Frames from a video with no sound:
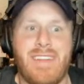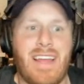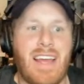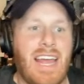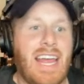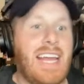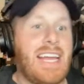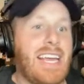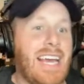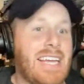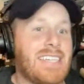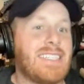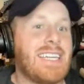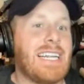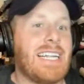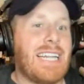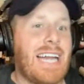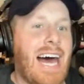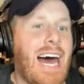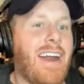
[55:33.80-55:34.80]
he gets a
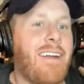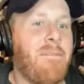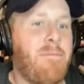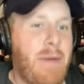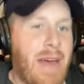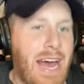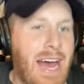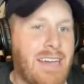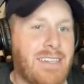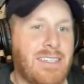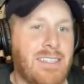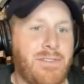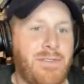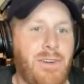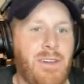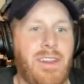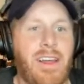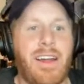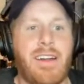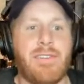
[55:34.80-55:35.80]
lot of passes for
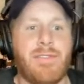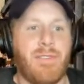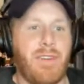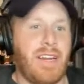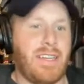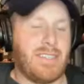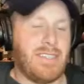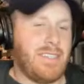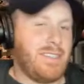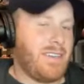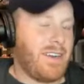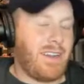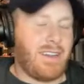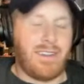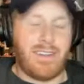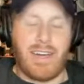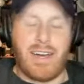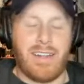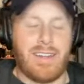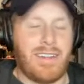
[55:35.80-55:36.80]
a lot of reasons, and
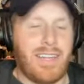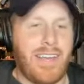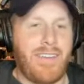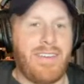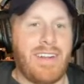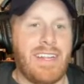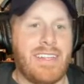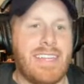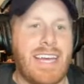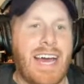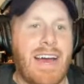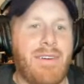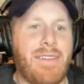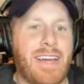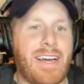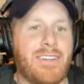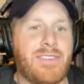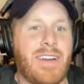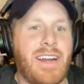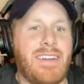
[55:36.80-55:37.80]
I'll leave it at that
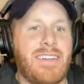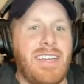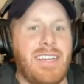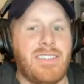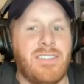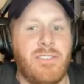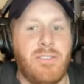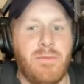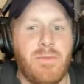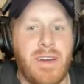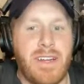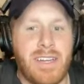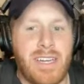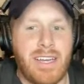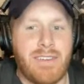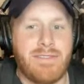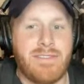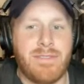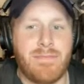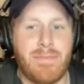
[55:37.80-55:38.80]
without trying to take
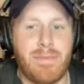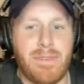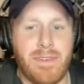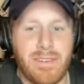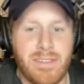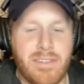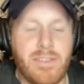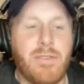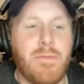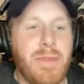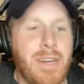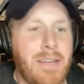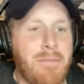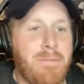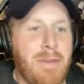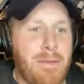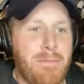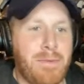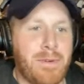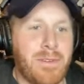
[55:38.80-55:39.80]
give too many
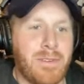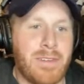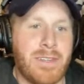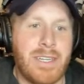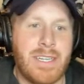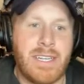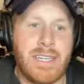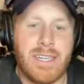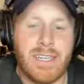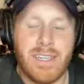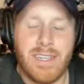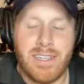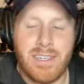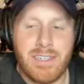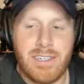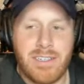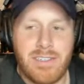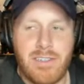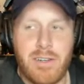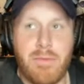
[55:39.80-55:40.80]
people
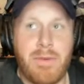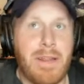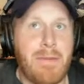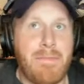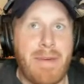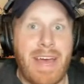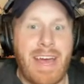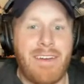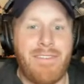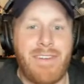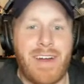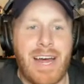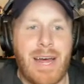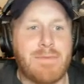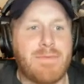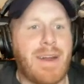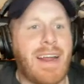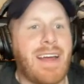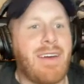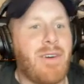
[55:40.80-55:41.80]
too many bad
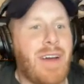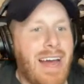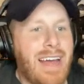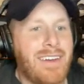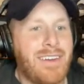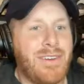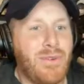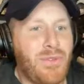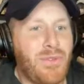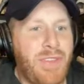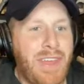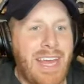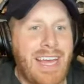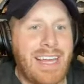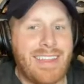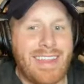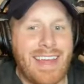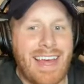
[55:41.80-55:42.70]
vibes. But I do think